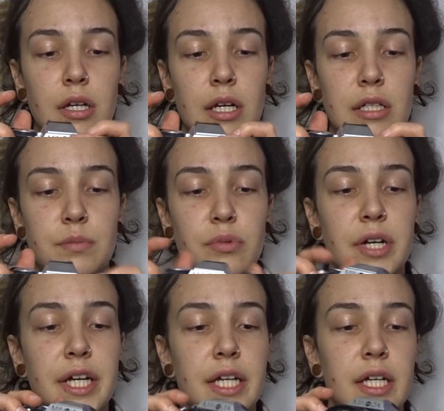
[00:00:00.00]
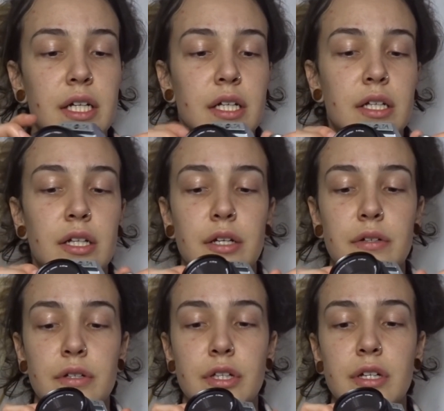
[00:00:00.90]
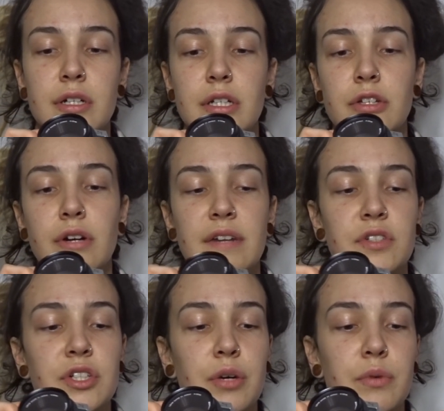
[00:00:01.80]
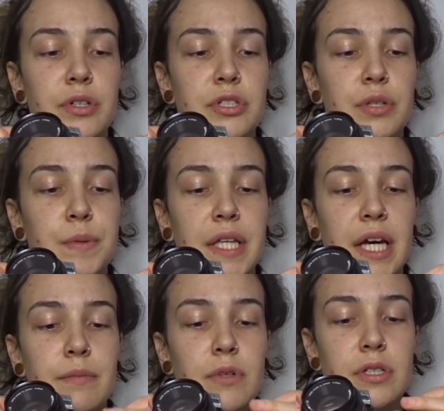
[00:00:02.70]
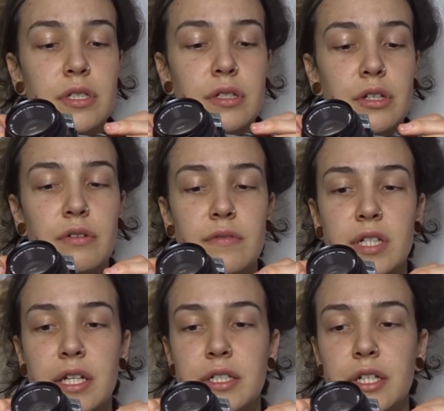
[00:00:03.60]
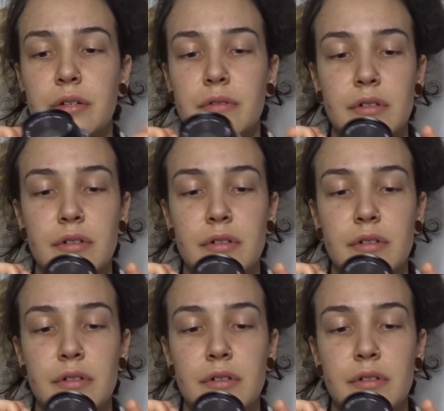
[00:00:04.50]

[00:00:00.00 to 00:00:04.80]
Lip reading: It's pretty, you know, you have to know what you're doing with cameras, you obviously do.